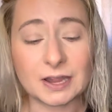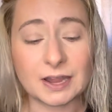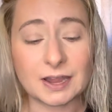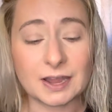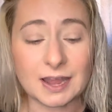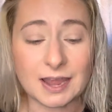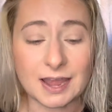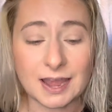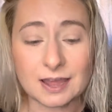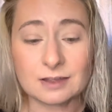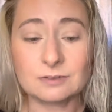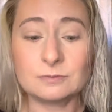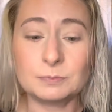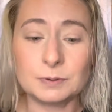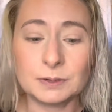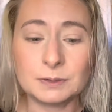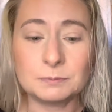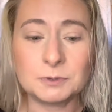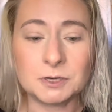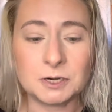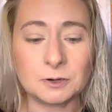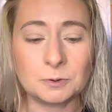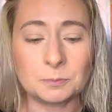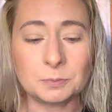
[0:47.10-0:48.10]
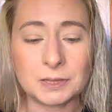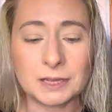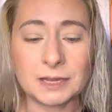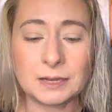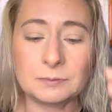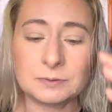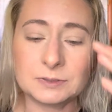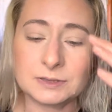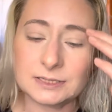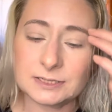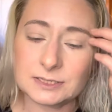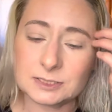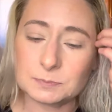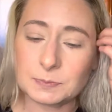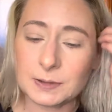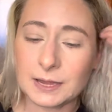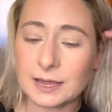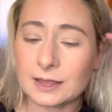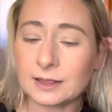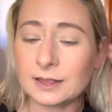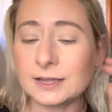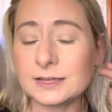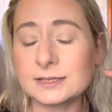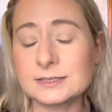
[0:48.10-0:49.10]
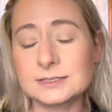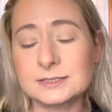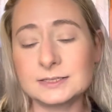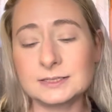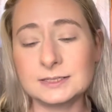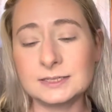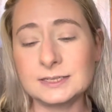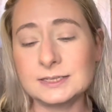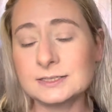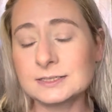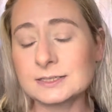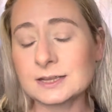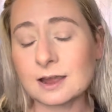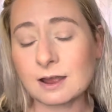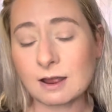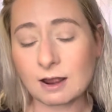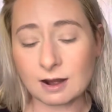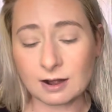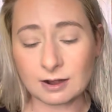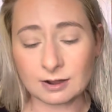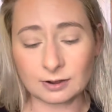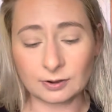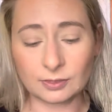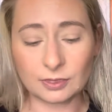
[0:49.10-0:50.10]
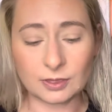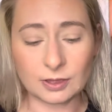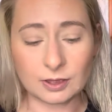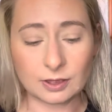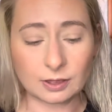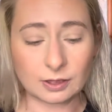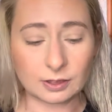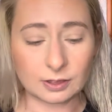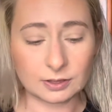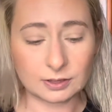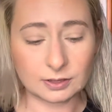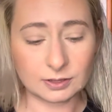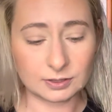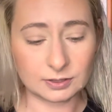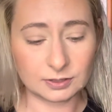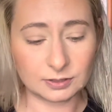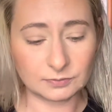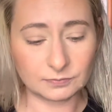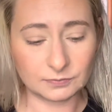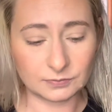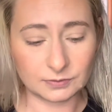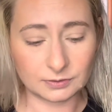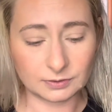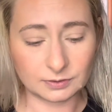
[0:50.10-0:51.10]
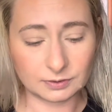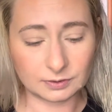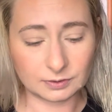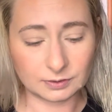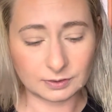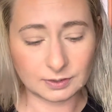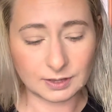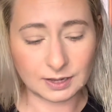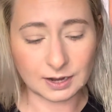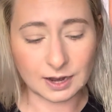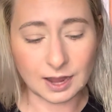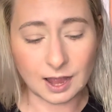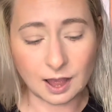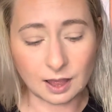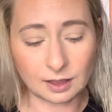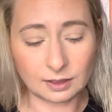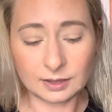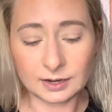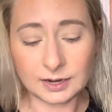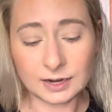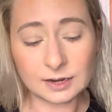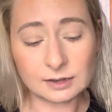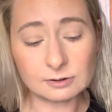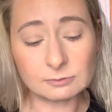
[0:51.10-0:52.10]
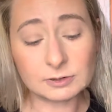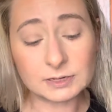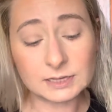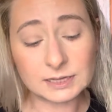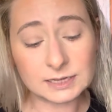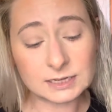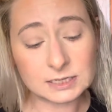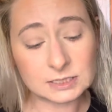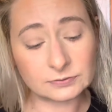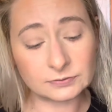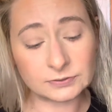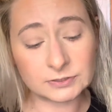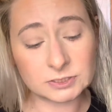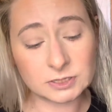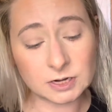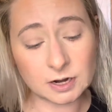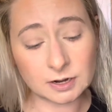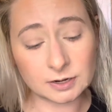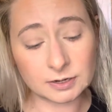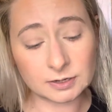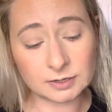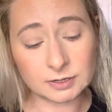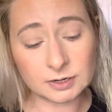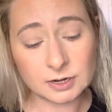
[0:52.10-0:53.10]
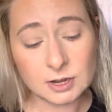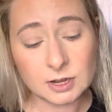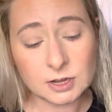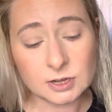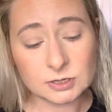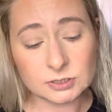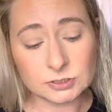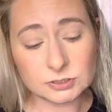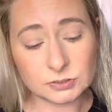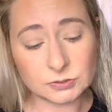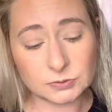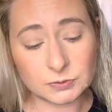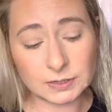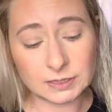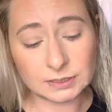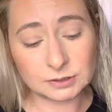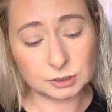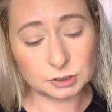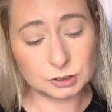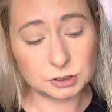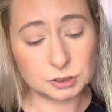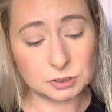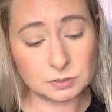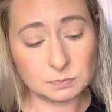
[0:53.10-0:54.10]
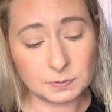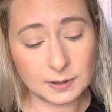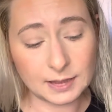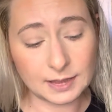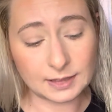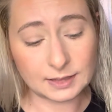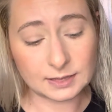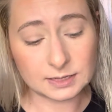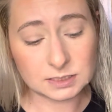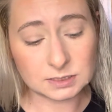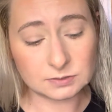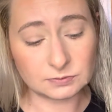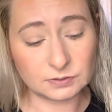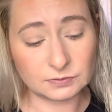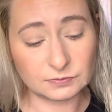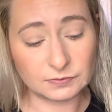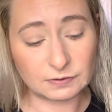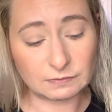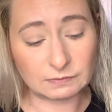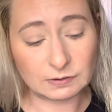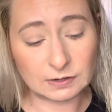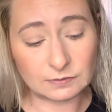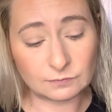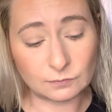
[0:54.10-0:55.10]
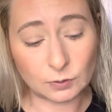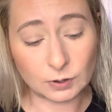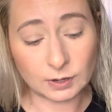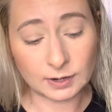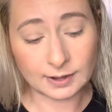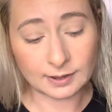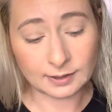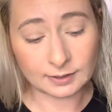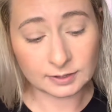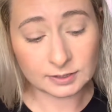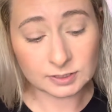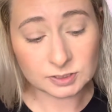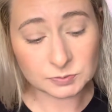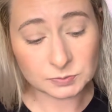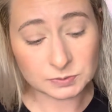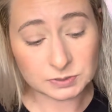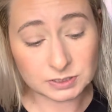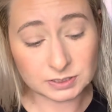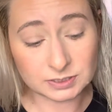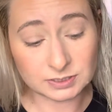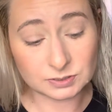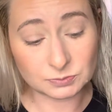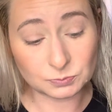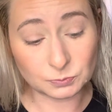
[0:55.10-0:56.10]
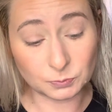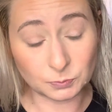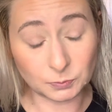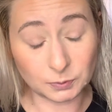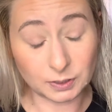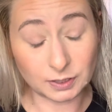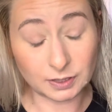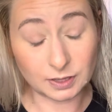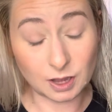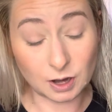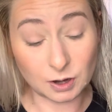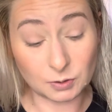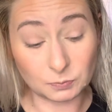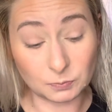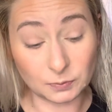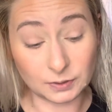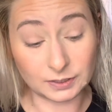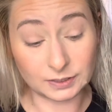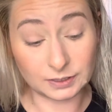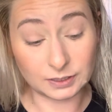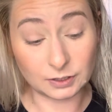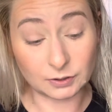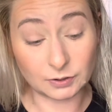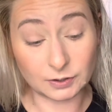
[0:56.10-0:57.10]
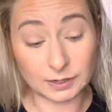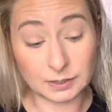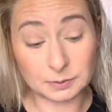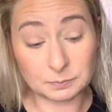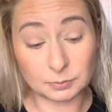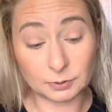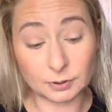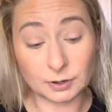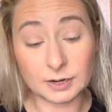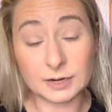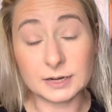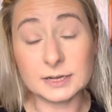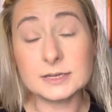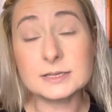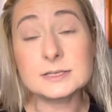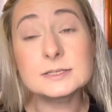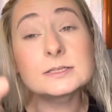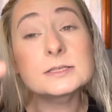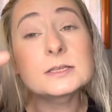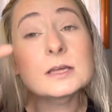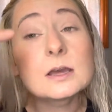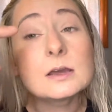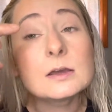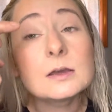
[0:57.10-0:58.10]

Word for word: i have been you know playing with these palettes these are the like holiday release for tarte so you get the two palettes for 54 dollars which is a really great price